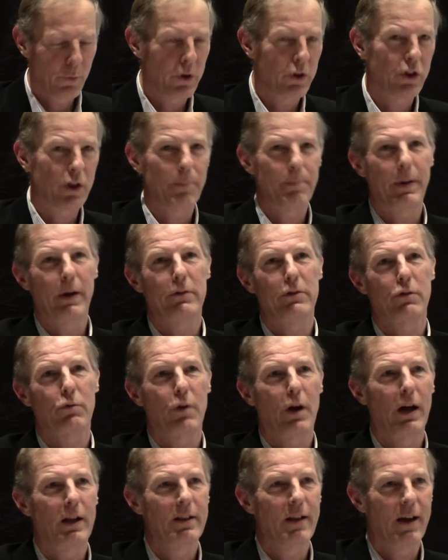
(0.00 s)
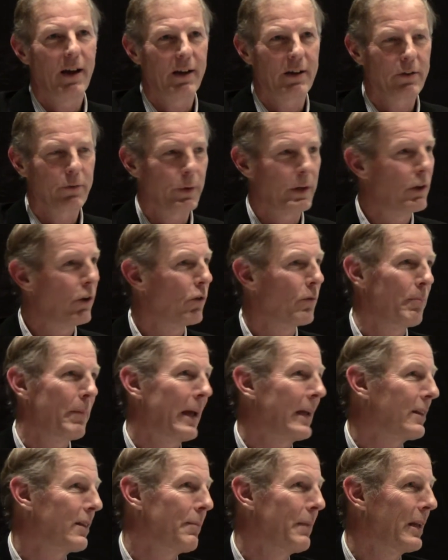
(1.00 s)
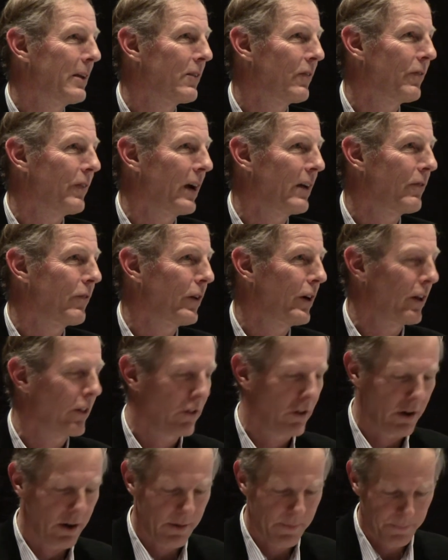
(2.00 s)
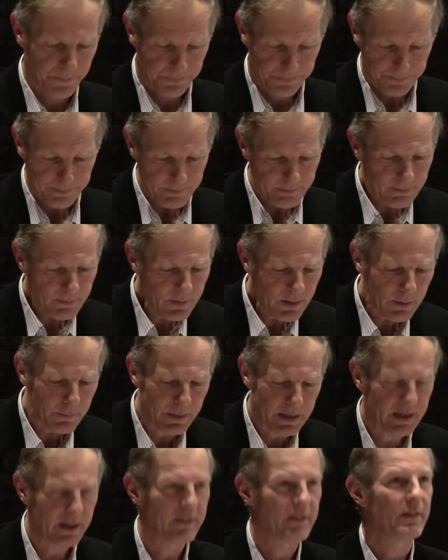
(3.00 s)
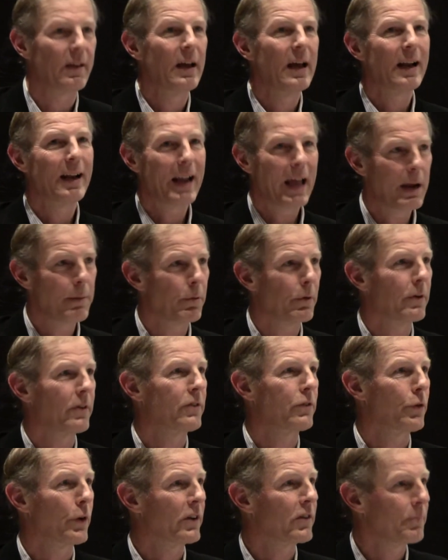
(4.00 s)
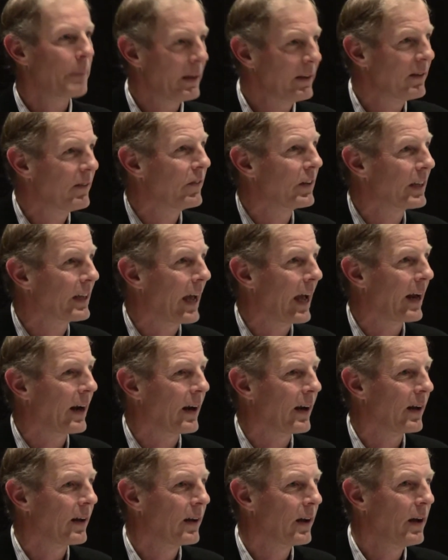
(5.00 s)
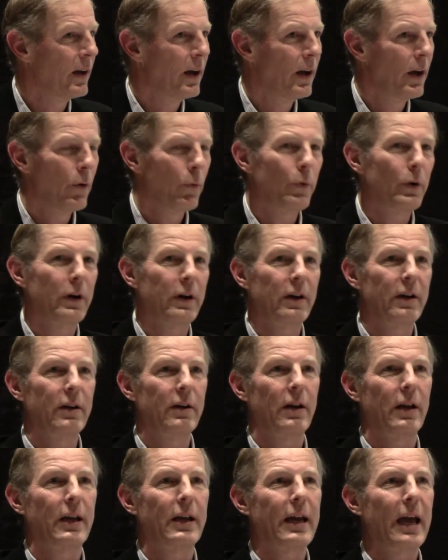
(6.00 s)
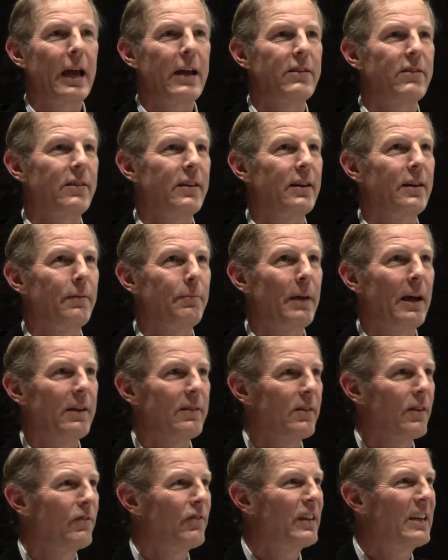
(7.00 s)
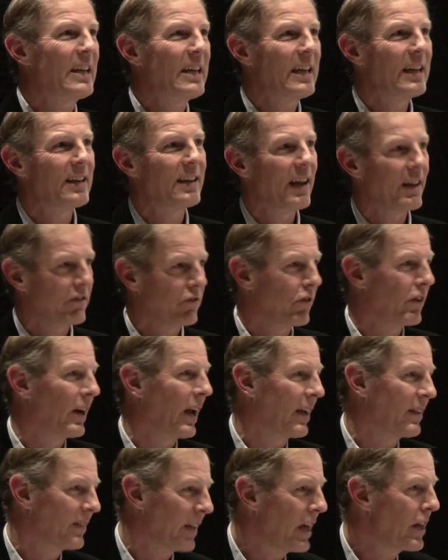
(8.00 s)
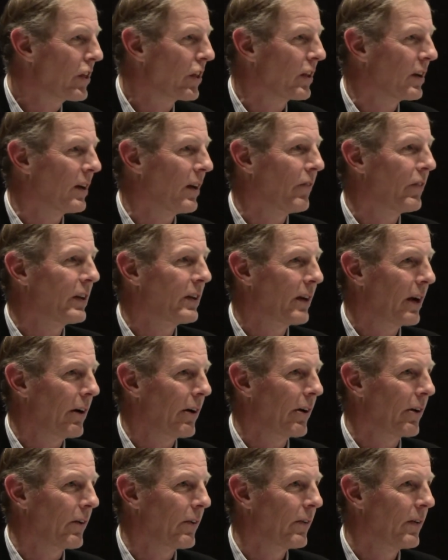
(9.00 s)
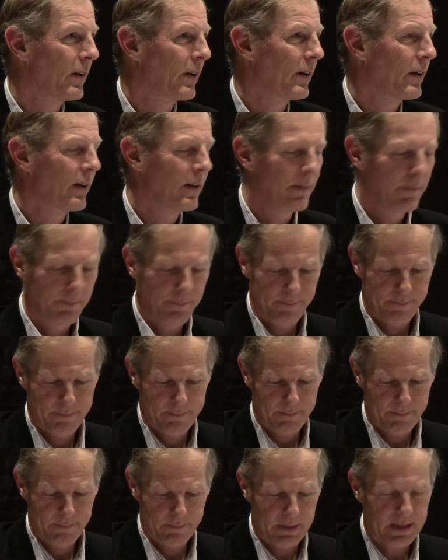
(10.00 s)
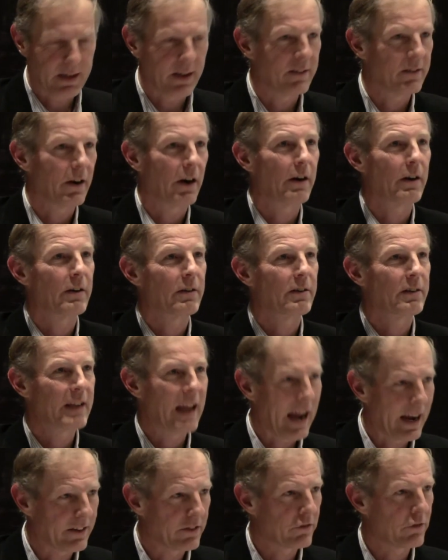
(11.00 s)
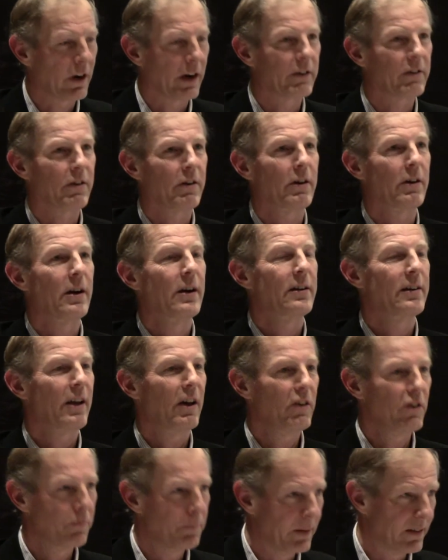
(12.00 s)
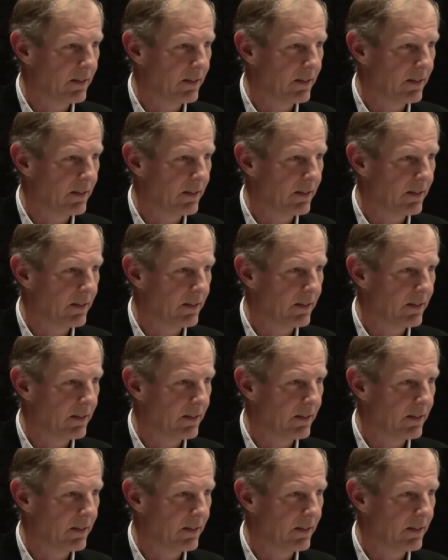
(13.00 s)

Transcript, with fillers: We ship out the raw logs. We don't make them into fine furniture because labor is too expensive in Canada. We're in, engaged in the massive deindustrialization of Ontario, because our tax structure tells